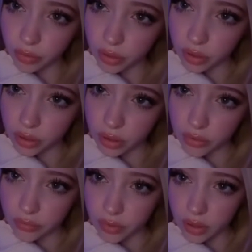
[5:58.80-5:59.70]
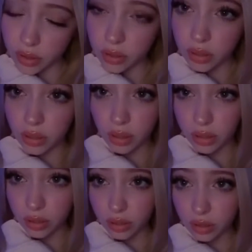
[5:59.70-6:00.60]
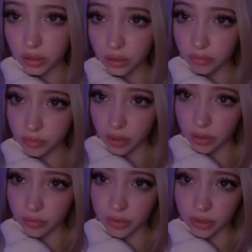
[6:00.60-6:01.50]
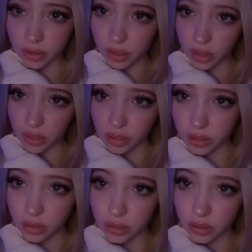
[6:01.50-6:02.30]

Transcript: Like, you get so stagnant in your life that you think sex is so important that you feel like